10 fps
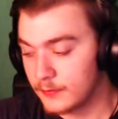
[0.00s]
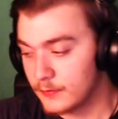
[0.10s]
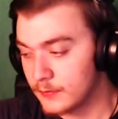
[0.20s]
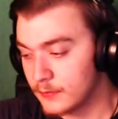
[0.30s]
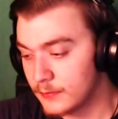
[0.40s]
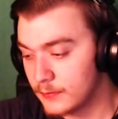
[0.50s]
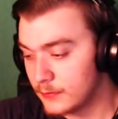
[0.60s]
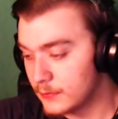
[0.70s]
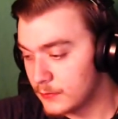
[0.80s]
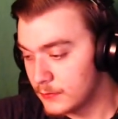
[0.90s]

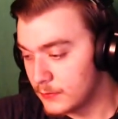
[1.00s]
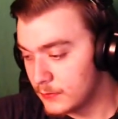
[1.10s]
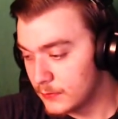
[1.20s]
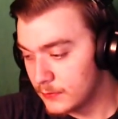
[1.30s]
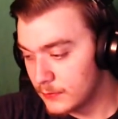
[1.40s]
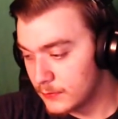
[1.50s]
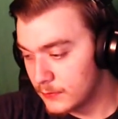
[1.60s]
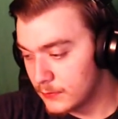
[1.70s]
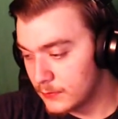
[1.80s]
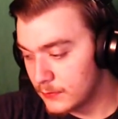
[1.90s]

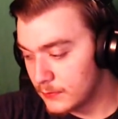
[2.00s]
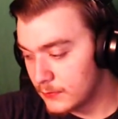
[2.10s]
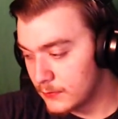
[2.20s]
(no one is talking)